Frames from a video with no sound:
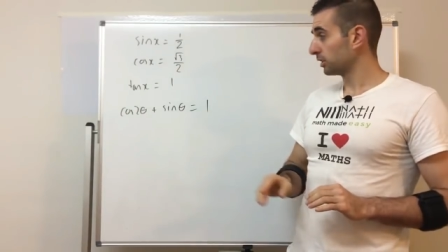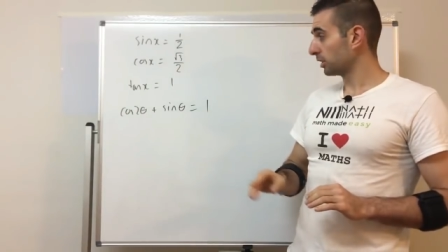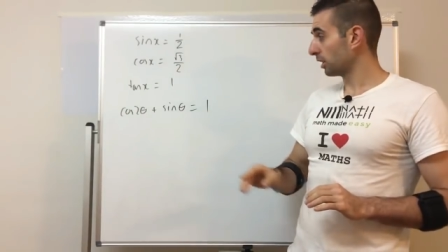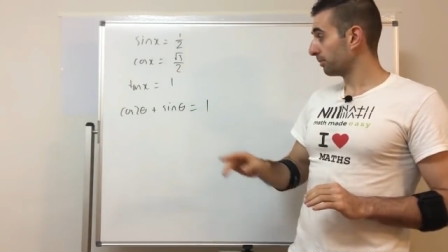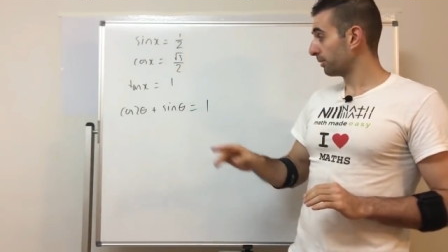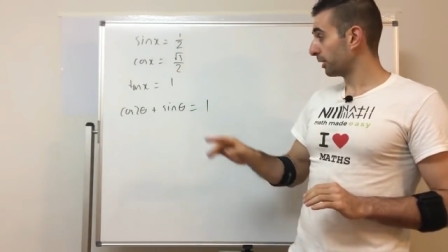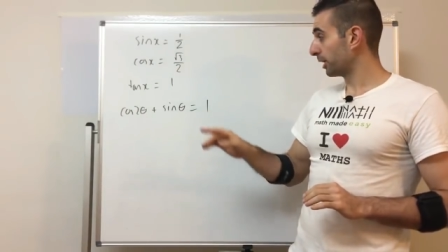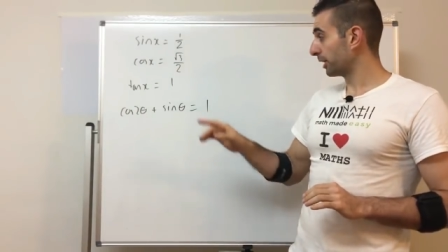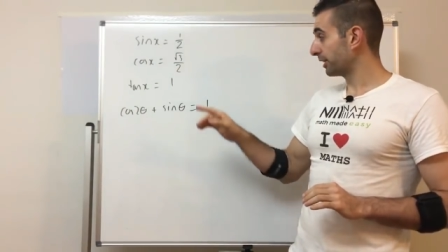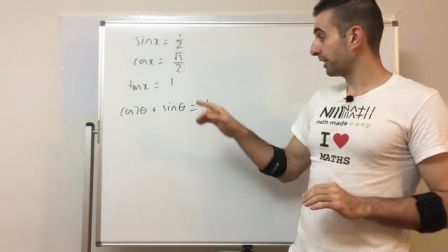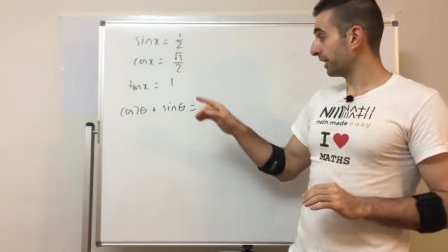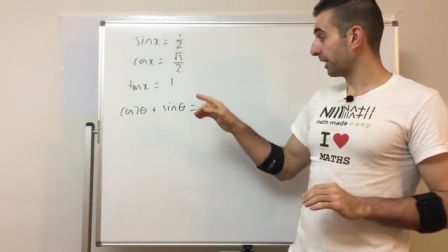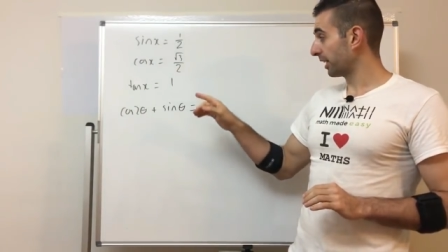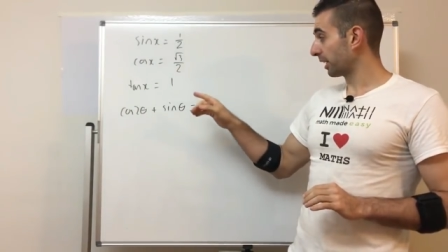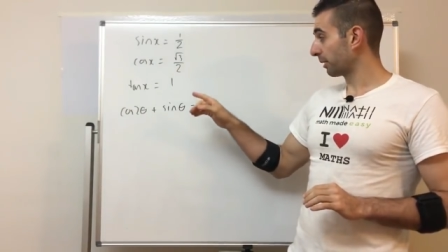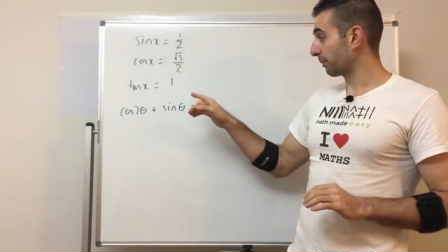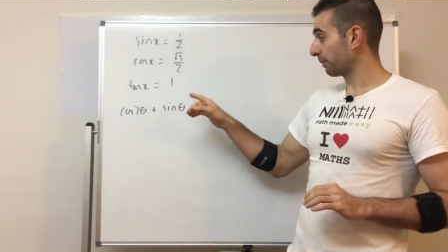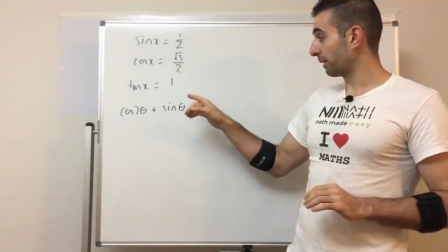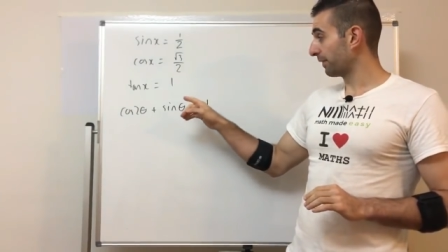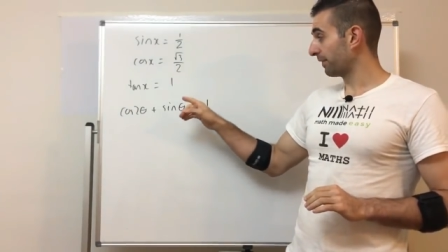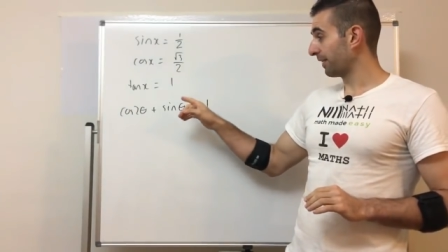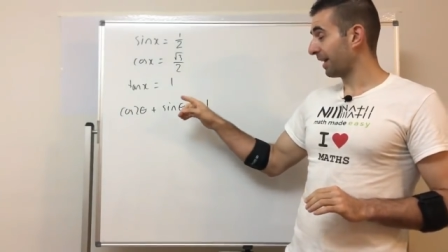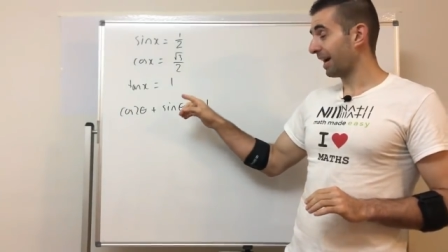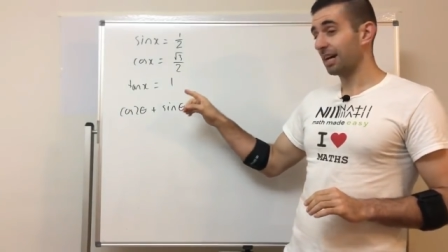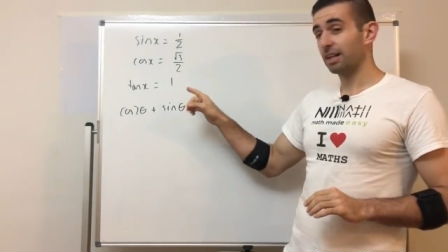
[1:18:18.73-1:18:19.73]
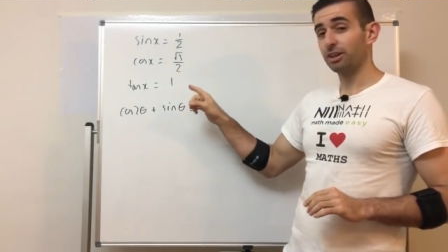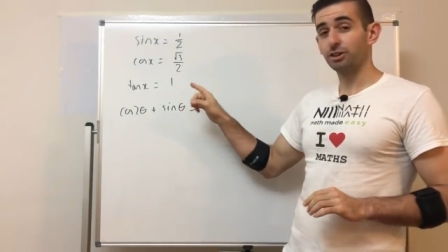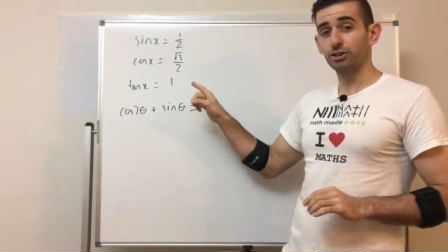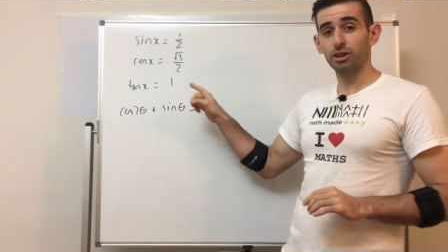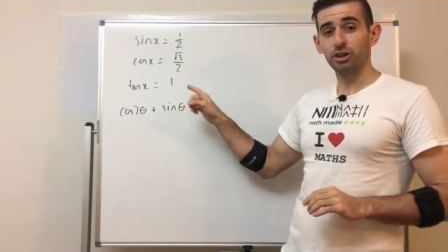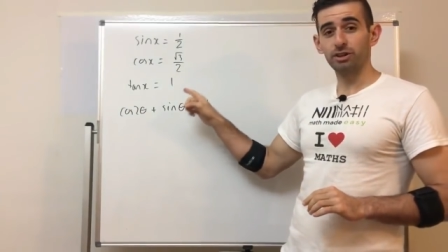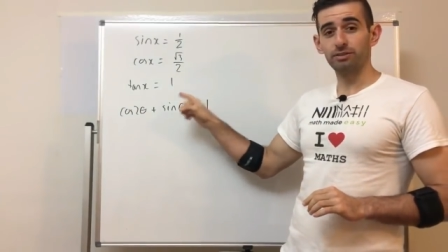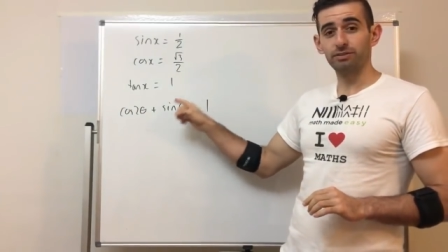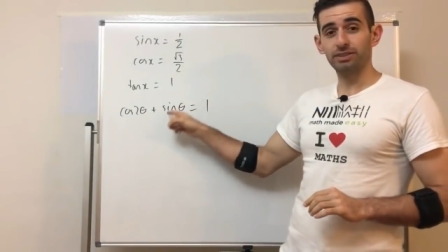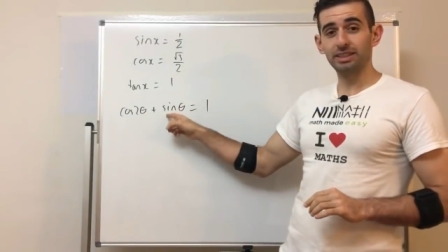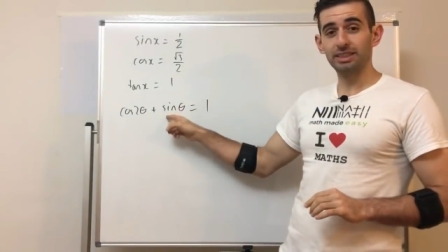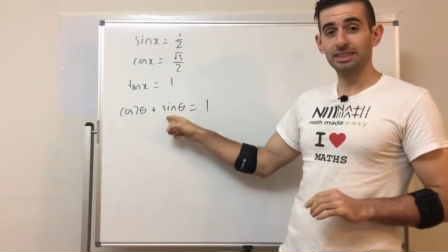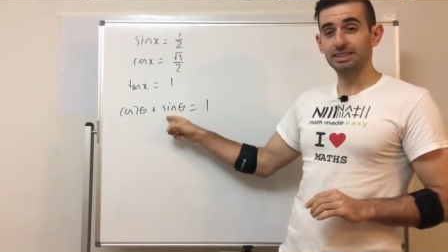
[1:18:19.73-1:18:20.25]
So I'm only dealing with how to
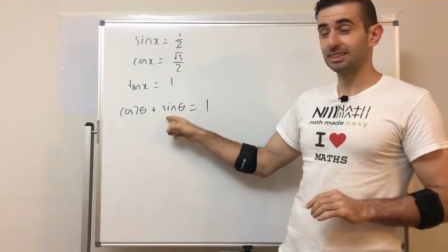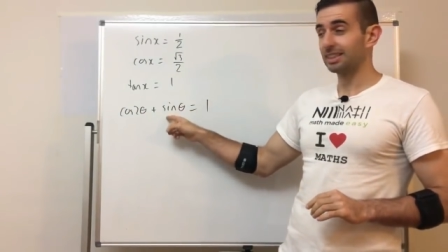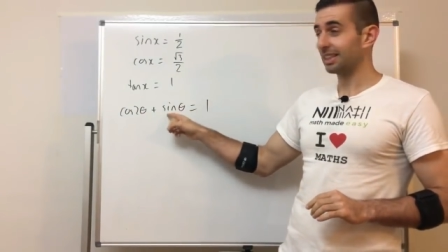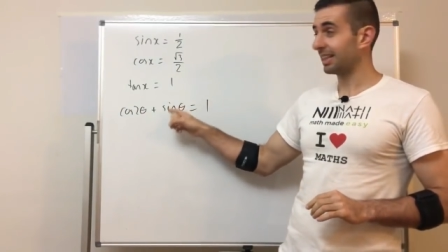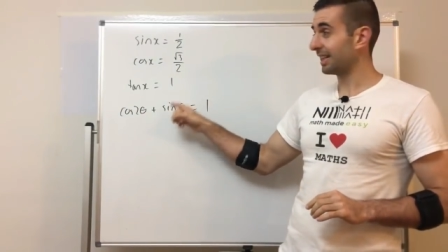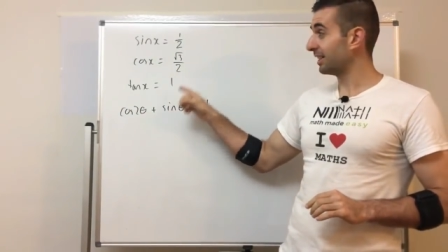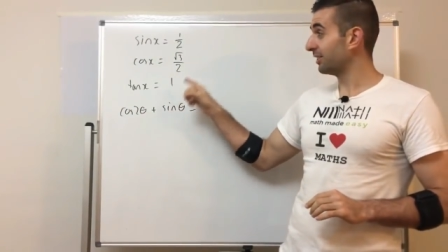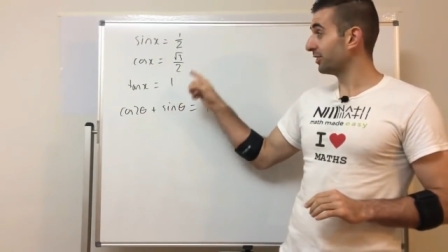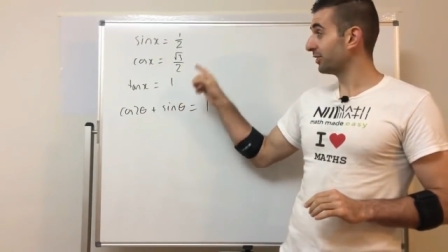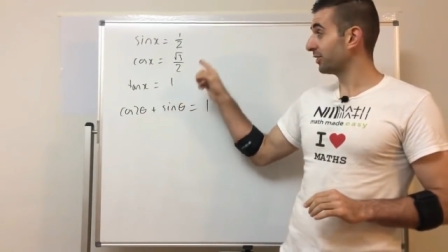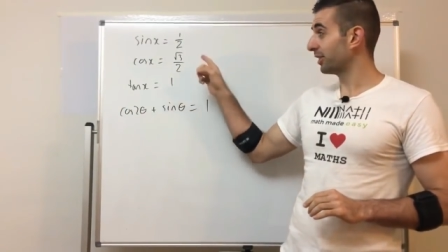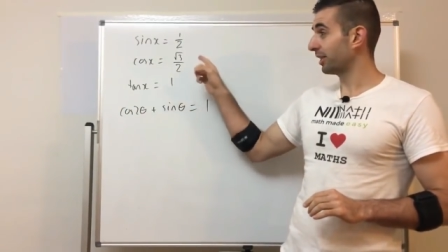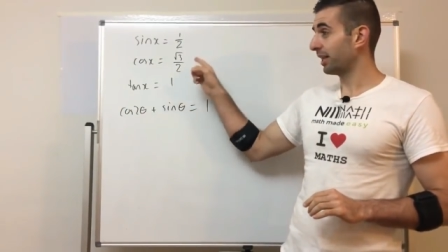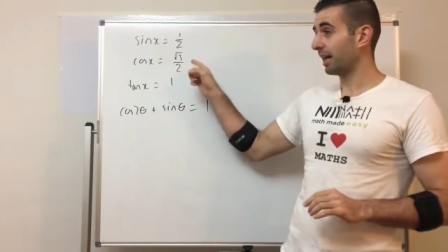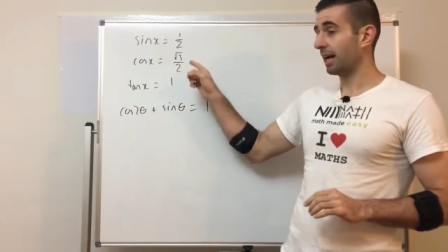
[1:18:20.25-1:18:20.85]
turn this into